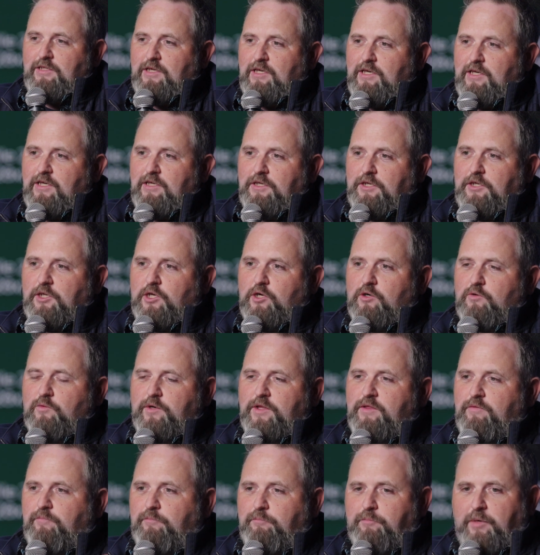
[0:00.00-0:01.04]

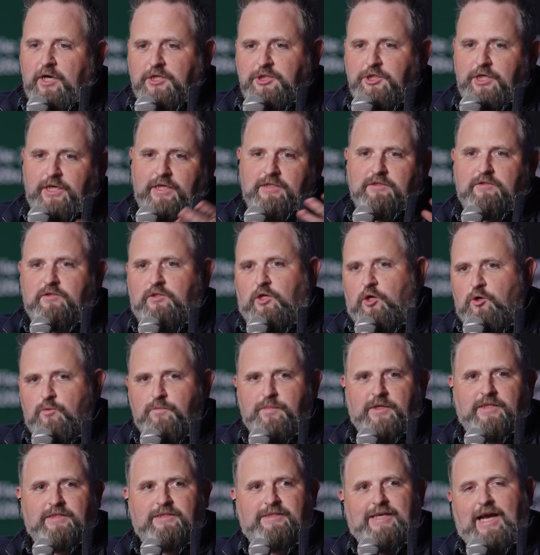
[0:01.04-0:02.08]
with budget and scope
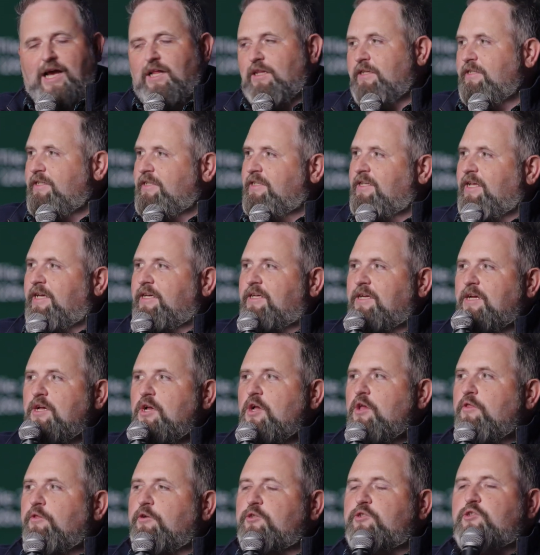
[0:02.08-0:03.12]
and talent, and like
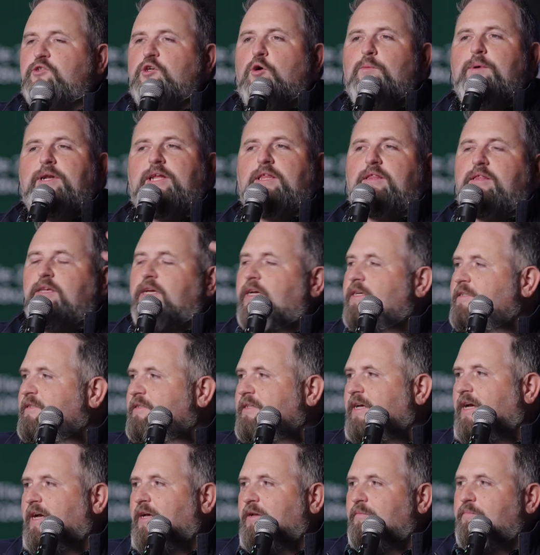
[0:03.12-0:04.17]
there's so many things,
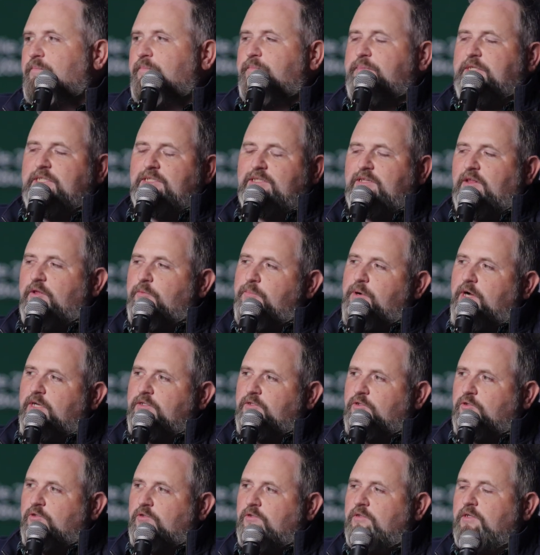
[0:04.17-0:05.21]
that pieces of the
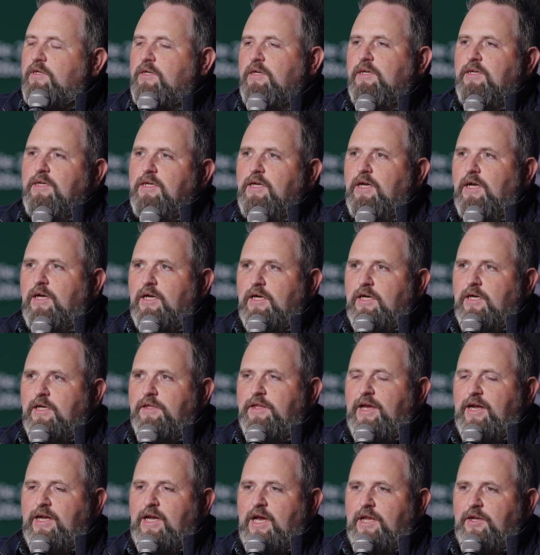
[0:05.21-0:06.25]
puzzle
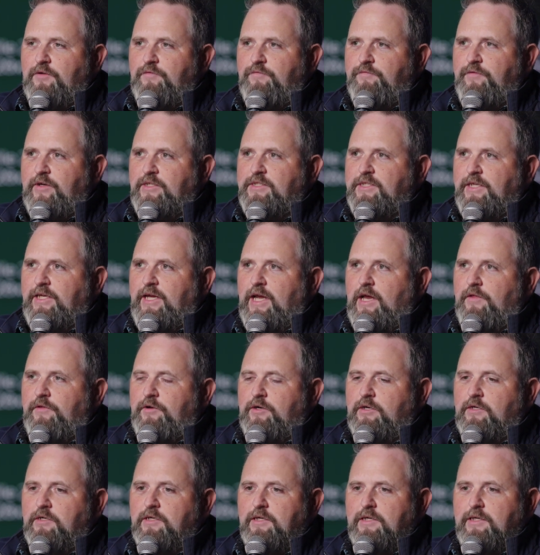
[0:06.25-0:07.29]
that kind of fit
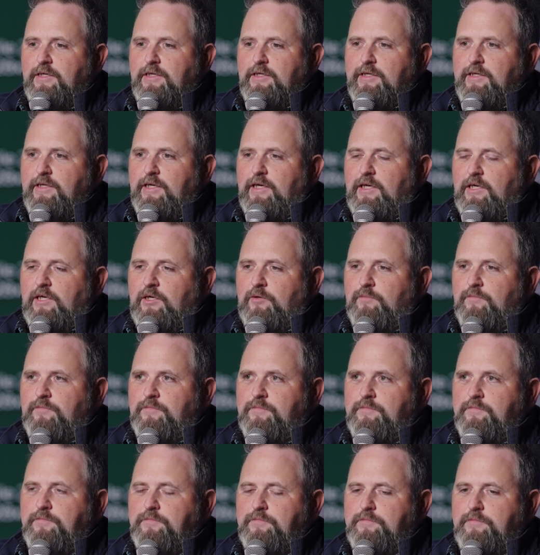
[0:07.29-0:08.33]
together,
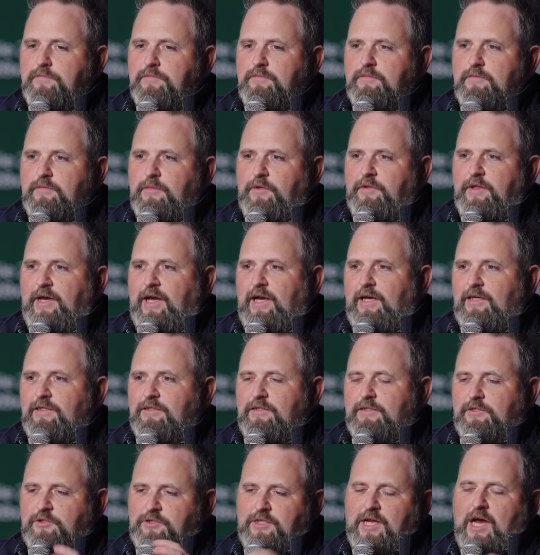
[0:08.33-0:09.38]
that
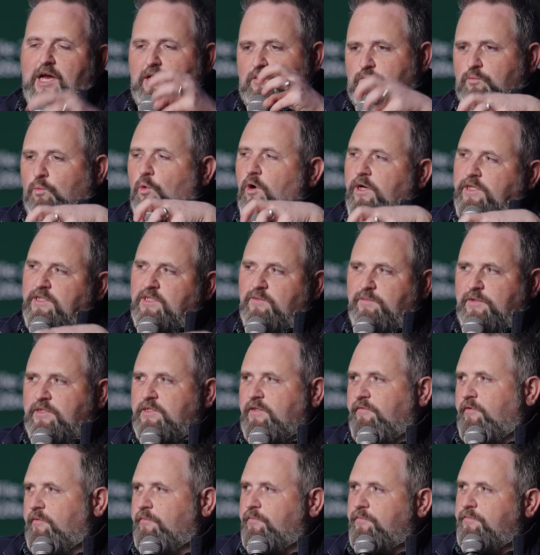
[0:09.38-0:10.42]
there's not one
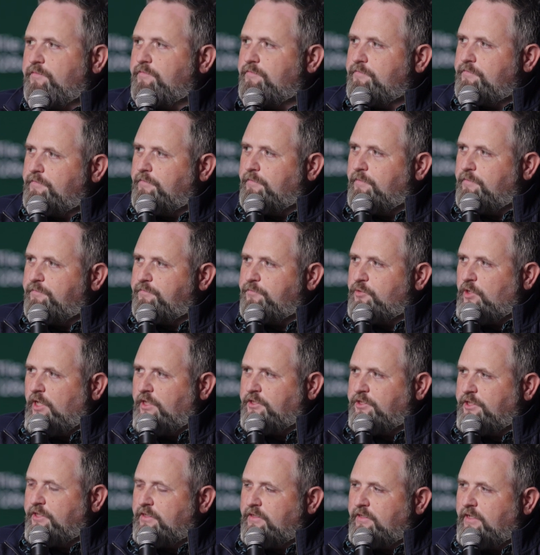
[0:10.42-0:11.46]
specific
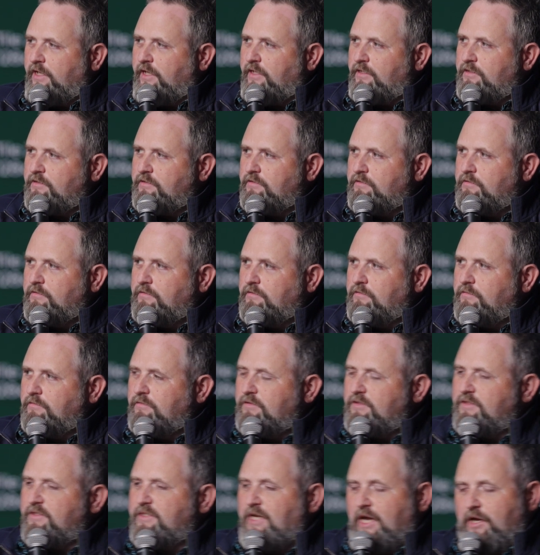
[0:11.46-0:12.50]
project that
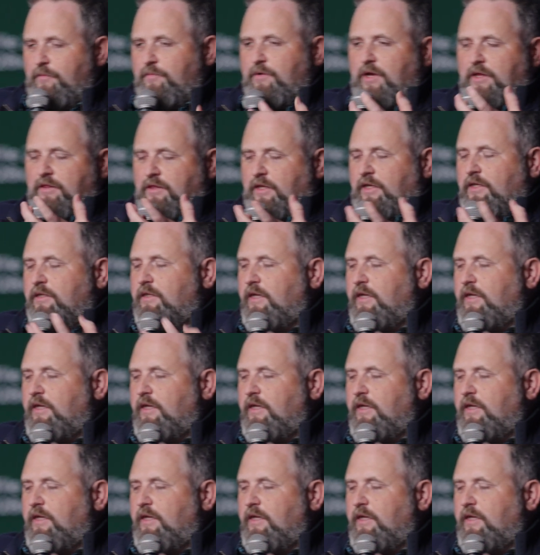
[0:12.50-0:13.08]
type I think